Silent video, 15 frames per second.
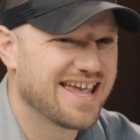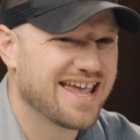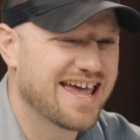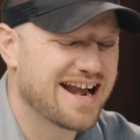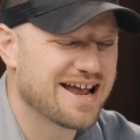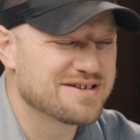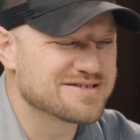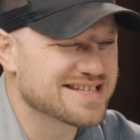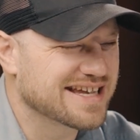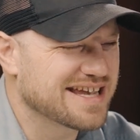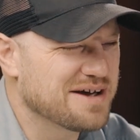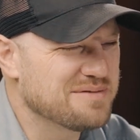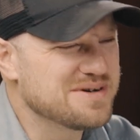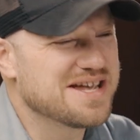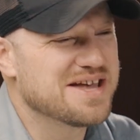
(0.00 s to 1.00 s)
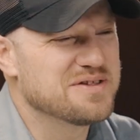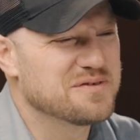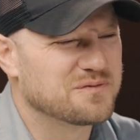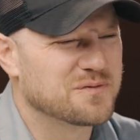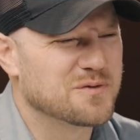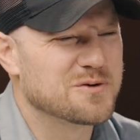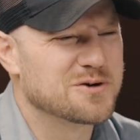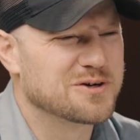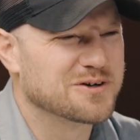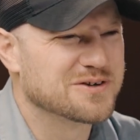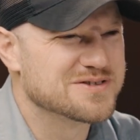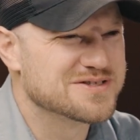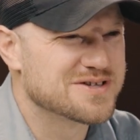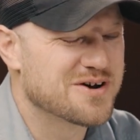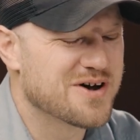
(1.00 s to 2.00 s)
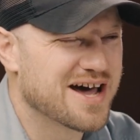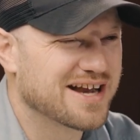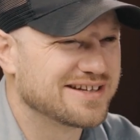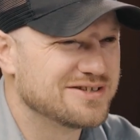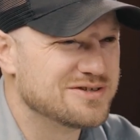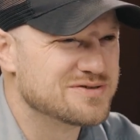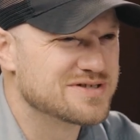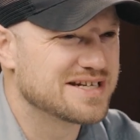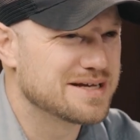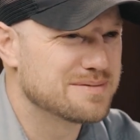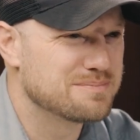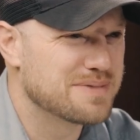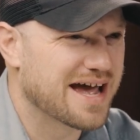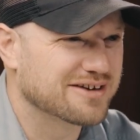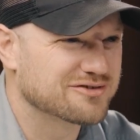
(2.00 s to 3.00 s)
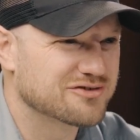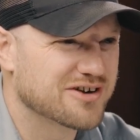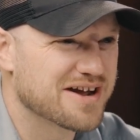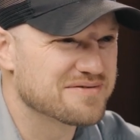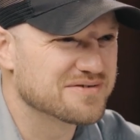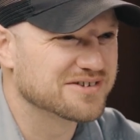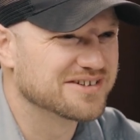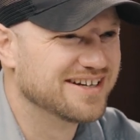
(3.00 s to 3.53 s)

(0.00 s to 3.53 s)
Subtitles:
And I was like, how many other 4-year-olds know how to use an impact driver?